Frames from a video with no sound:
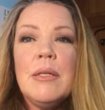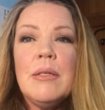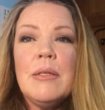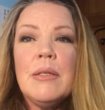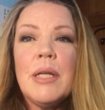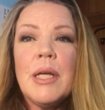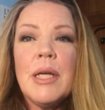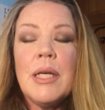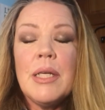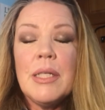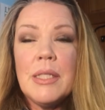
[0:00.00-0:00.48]

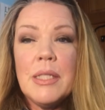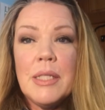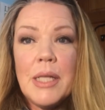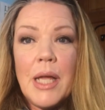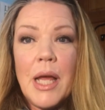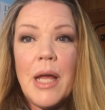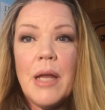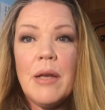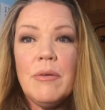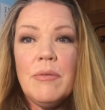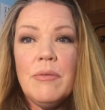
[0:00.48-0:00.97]
like a
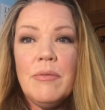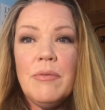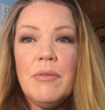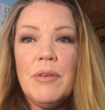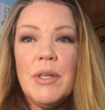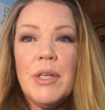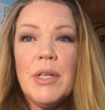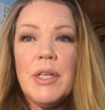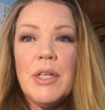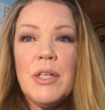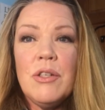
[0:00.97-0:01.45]
satin
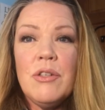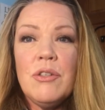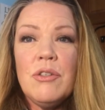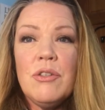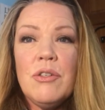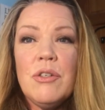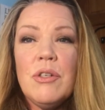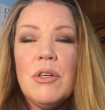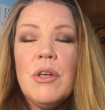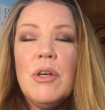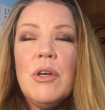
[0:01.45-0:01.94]

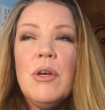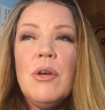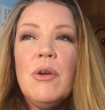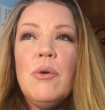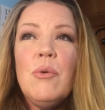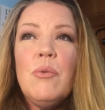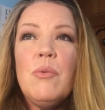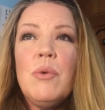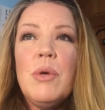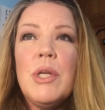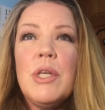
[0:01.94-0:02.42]
finish,
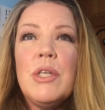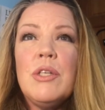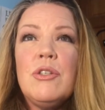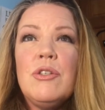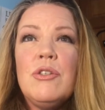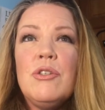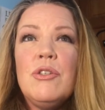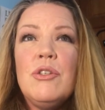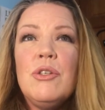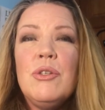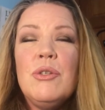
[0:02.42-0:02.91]

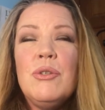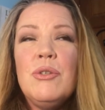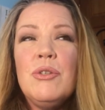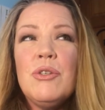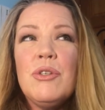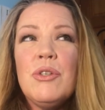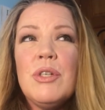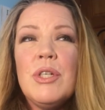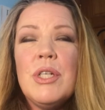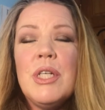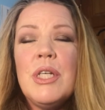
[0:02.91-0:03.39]
which
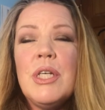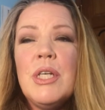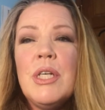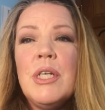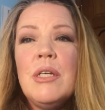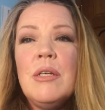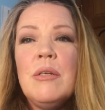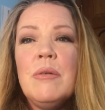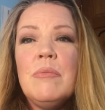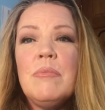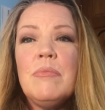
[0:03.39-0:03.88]

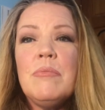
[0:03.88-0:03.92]
usually,